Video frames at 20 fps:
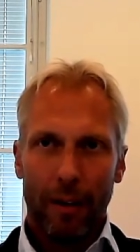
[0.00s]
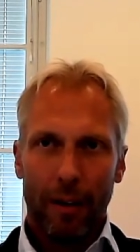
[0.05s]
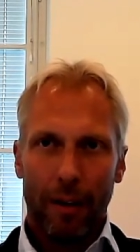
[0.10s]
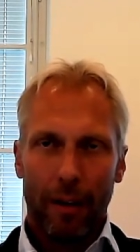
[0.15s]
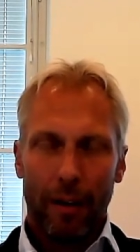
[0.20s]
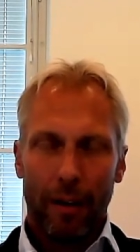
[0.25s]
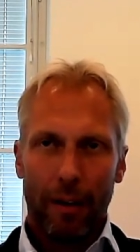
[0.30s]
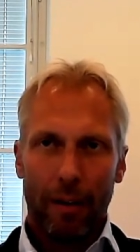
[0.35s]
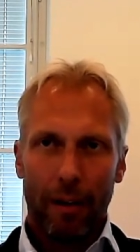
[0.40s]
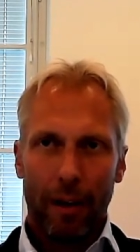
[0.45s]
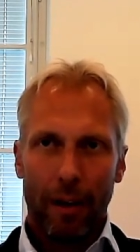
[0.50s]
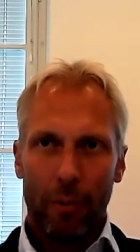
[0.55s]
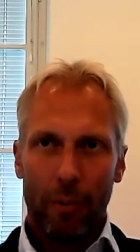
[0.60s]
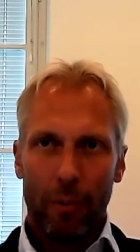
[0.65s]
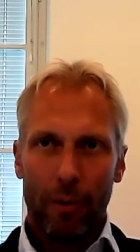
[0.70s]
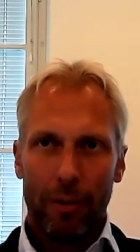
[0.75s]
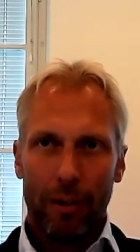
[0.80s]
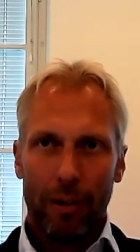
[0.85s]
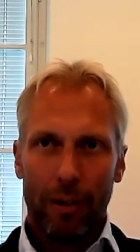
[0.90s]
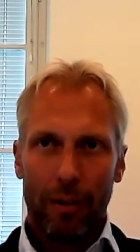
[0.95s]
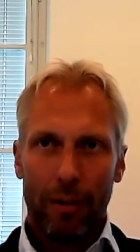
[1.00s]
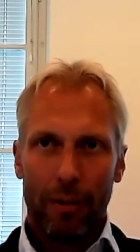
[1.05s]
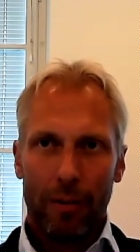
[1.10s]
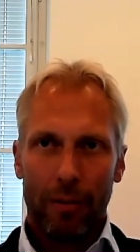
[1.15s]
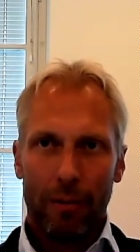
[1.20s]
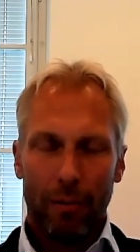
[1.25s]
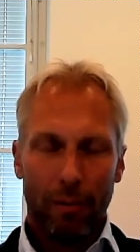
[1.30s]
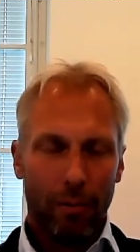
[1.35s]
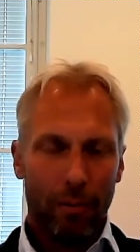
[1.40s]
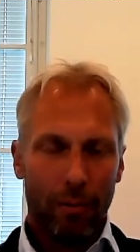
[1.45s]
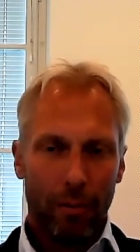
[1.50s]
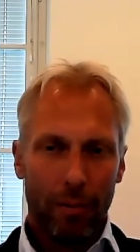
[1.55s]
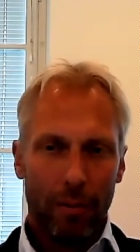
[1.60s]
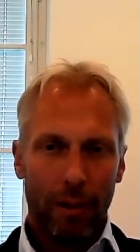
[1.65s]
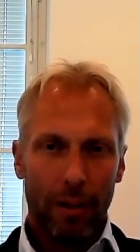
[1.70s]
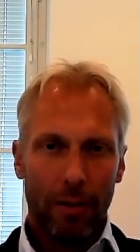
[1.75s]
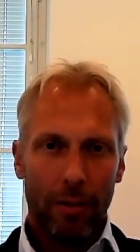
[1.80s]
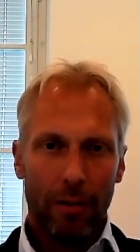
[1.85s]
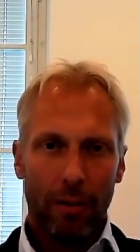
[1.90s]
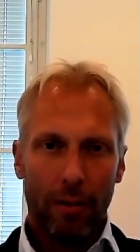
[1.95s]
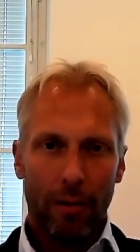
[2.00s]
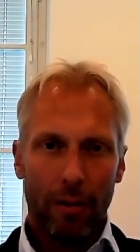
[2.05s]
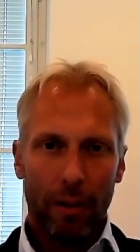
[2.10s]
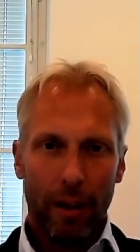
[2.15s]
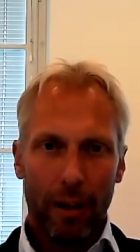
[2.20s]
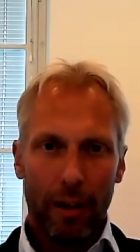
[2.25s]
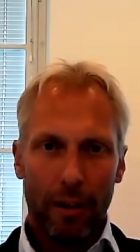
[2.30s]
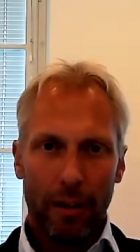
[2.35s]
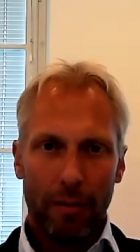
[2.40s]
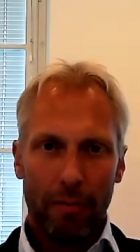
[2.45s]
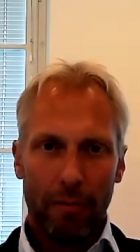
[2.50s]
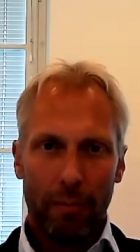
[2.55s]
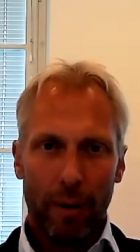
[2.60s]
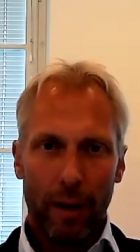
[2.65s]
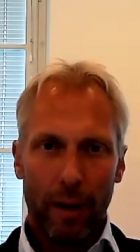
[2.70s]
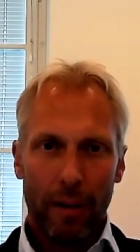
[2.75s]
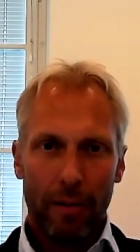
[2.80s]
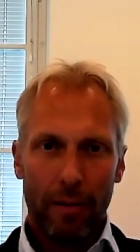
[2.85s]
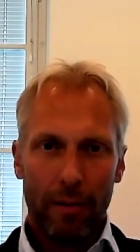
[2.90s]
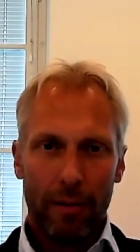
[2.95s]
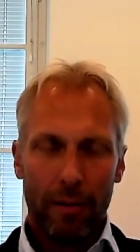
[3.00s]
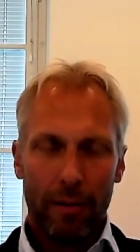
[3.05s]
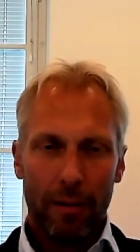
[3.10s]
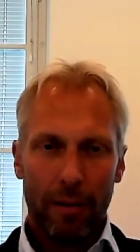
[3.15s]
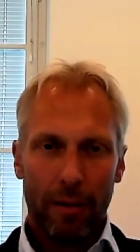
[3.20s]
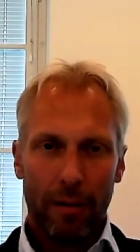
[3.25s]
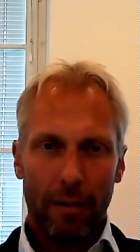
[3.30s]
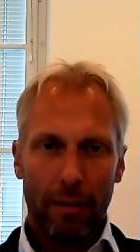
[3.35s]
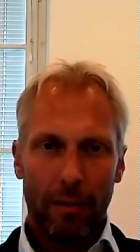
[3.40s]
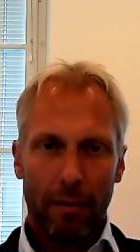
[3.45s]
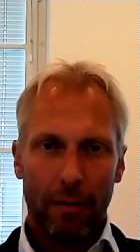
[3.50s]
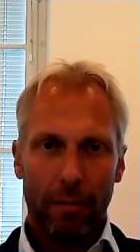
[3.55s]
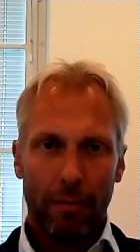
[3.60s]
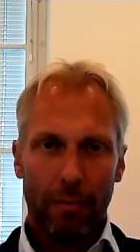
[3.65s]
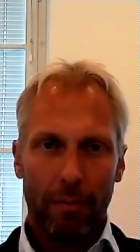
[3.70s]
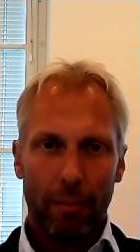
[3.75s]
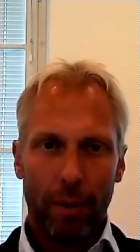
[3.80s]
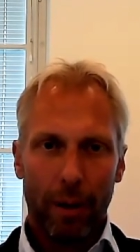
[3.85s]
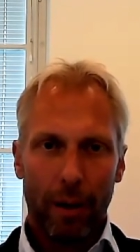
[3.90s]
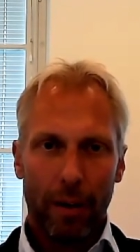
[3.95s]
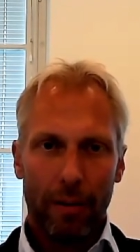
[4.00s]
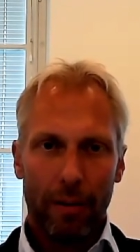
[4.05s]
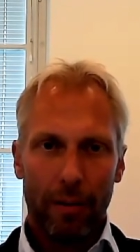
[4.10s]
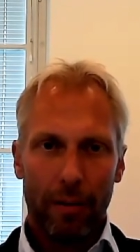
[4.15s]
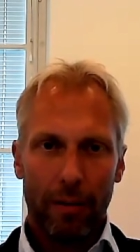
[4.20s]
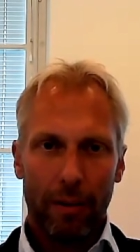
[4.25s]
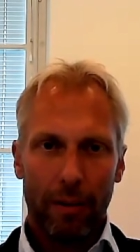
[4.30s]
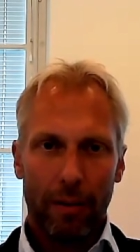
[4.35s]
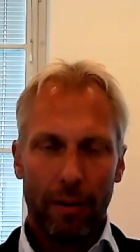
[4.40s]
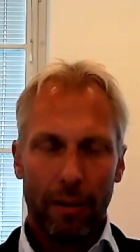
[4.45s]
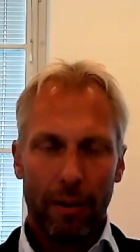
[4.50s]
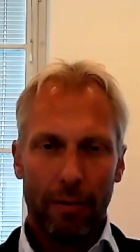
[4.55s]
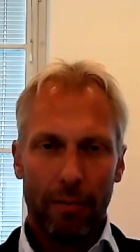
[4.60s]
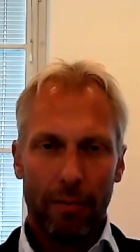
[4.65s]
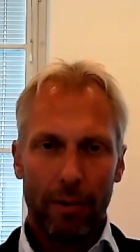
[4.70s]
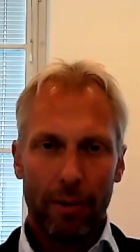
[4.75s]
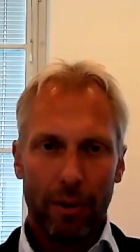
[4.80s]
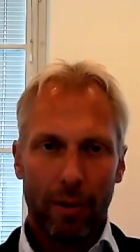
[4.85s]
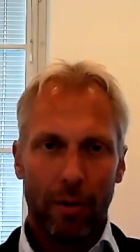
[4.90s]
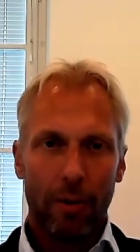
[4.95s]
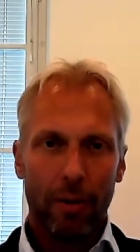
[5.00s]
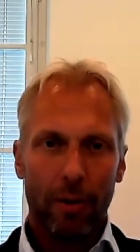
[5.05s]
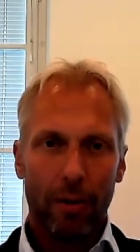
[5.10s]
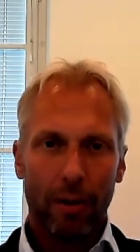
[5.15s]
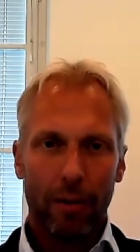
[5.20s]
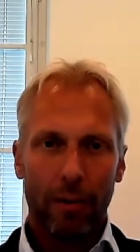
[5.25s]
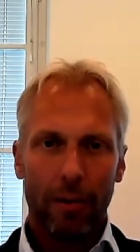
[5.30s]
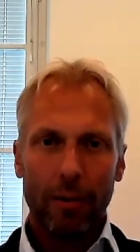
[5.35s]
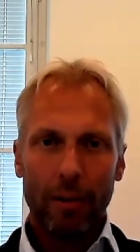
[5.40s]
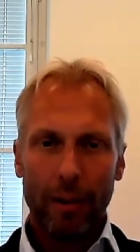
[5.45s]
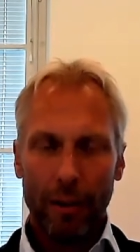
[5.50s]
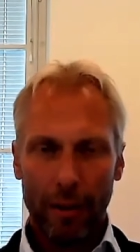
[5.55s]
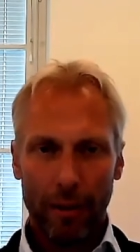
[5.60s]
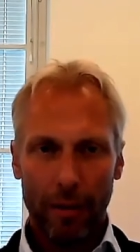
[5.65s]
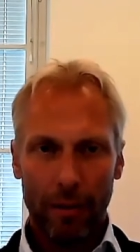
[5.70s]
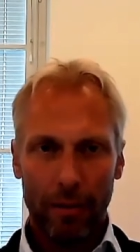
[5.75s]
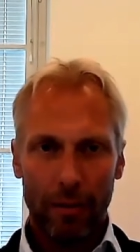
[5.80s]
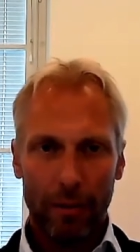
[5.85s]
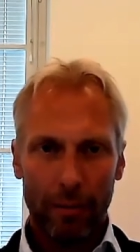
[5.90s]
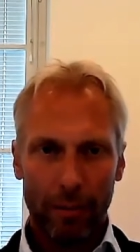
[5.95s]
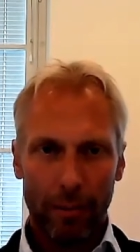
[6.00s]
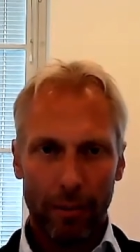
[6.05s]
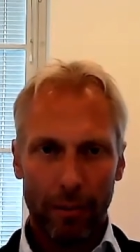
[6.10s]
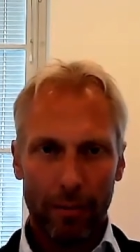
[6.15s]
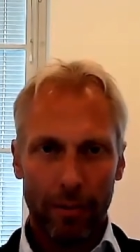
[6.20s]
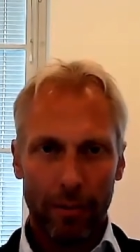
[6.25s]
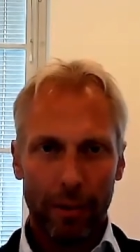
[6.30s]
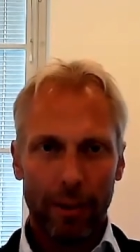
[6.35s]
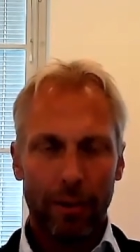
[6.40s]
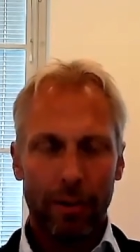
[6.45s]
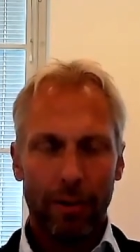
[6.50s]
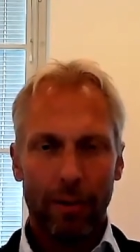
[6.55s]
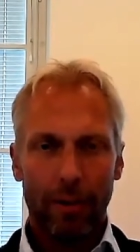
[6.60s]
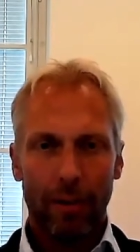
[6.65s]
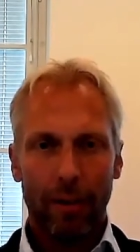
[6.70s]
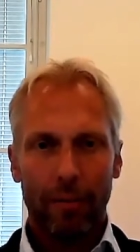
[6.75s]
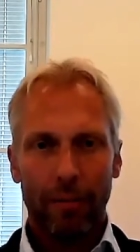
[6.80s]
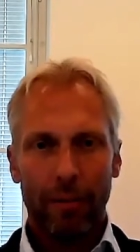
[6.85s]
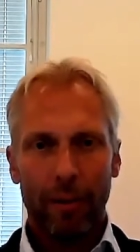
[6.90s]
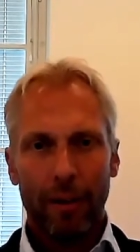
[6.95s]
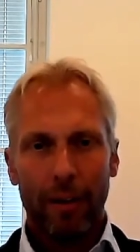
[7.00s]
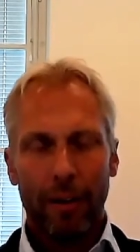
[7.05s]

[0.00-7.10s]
And I, I, would say that you know digitally native brands, uh, brands that have started you know, digitally